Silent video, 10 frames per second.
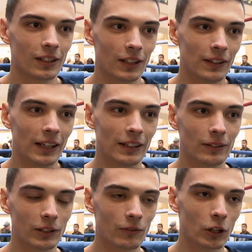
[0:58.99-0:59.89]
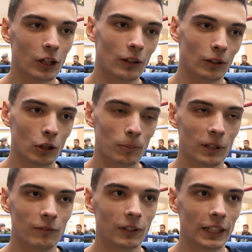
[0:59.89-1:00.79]
and then you've got a couple
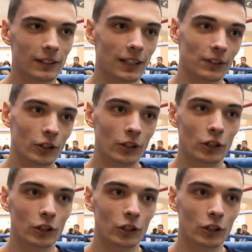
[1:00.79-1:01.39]
of Leeds lads on the